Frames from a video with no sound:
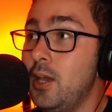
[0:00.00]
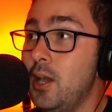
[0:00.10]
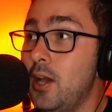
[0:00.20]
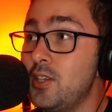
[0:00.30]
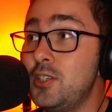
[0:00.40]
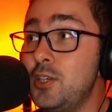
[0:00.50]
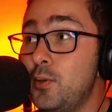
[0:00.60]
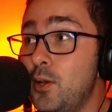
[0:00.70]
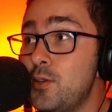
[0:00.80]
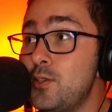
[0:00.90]

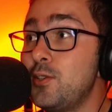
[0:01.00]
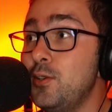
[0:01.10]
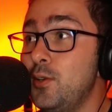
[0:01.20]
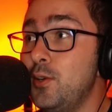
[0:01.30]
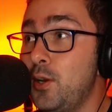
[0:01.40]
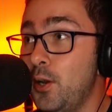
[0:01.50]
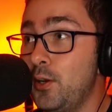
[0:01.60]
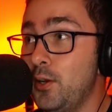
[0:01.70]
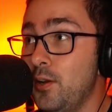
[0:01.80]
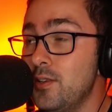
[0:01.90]
Asterios
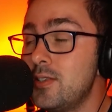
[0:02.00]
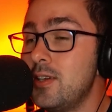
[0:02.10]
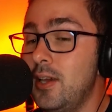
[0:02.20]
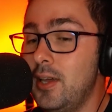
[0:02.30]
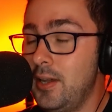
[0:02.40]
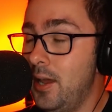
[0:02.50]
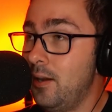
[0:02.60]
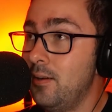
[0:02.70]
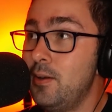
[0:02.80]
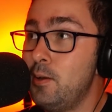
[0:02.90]
Kokkinos.
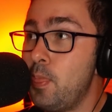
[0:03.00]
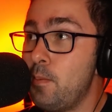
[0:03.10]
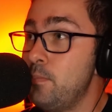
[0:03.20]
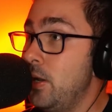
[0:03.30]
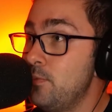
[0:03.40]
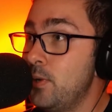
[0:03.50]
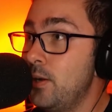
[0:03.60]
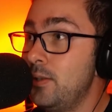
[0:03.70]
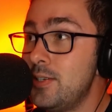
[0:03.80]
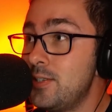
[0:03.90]
Now, many of
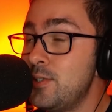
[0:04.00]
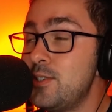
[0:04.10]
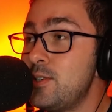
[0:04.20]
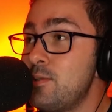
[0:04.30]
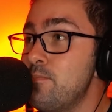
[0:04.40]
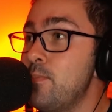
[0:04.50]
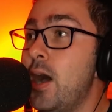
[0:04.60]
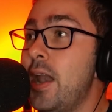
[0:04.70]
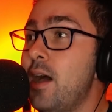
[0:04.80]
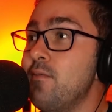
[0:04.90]
my listeners
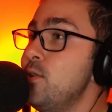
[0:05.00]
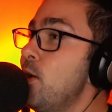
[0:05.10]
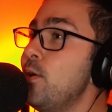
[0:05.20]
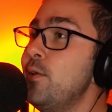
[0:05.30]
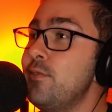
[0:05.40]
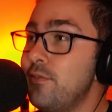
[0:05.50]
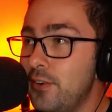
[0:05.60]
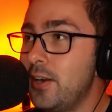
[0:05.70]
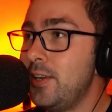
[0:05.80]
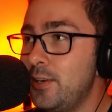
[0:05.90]
might have no
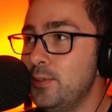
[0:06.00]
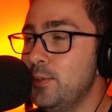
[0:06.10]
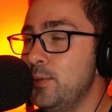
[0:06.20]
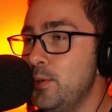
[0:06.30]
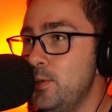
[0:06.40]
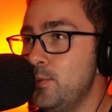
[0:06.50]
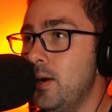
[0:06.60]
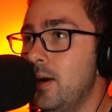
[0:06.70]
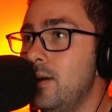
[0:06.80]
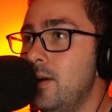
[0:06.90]
fucking clue who you
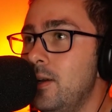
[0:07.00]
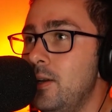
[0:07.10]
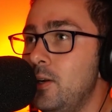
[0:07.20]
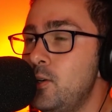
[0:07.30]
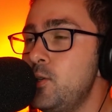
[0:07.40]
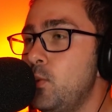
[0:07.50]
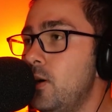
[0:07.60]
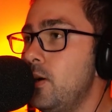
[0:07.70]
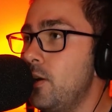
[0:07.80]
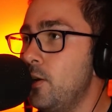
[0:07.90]
are, because you
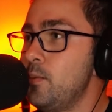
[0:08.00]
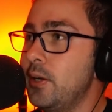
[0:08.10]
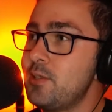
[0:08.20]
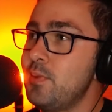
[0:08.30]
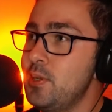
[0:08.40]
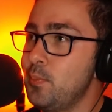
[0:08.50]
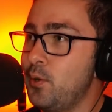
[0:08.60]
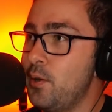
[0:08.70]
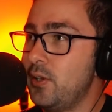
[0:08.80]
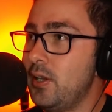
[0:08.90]
are, I don't know, I guess my
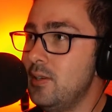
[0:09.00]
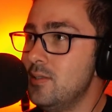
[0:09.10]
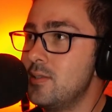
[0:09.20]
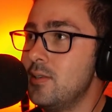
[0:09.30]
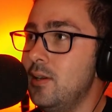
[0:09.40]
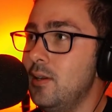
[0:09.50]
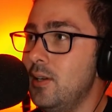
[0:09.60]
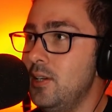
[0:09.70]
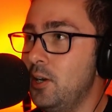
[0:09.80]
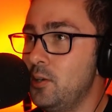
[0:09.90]
demographic is
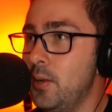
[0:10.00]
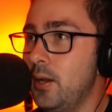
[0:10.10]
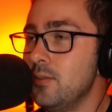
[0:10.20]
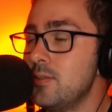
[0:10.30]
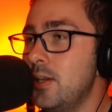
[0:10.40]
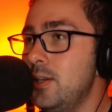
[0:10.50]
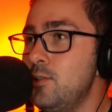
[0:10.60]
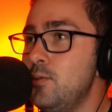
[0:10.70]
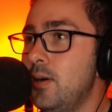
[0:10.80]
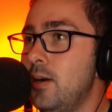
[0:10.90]
younger males, and
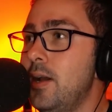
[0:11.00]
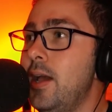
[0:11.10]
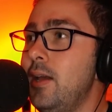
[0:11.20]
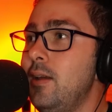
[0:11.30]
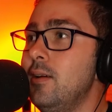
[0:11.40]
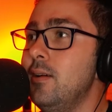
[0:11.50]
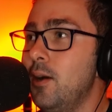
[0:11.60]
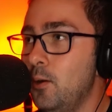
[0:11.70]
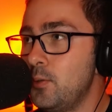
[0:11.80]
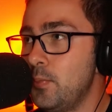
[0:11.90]
you are a
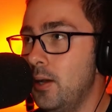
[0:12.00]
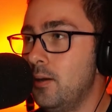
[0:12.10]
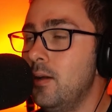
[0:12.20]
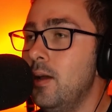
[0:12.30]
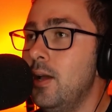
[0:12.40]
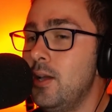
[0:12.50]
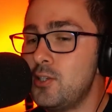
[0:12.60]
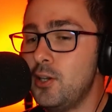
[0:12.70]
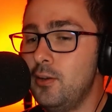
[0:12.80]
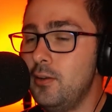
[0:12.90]
older male.
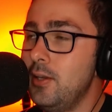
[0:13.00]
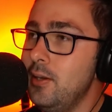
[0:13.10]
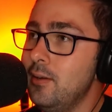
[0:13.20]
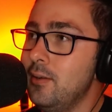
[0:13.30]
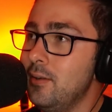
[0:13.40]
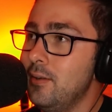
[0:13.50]
So in a